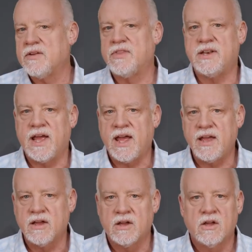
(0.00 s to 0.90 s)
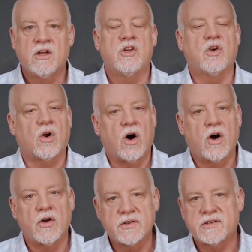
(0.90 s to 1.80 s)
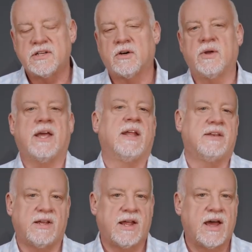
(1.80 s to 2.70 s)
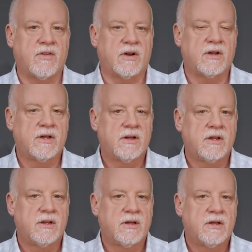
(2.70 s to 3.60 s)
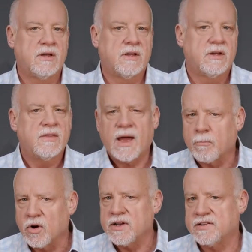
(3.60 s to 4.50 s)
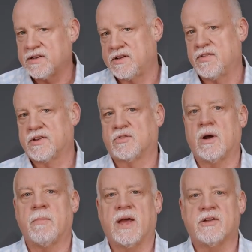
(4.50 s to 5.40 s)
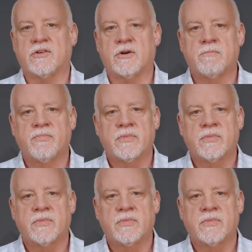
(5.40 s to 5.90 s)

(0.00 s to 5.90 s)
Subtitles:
of the day, you're all still in it together. That brings us to the Scrum Master.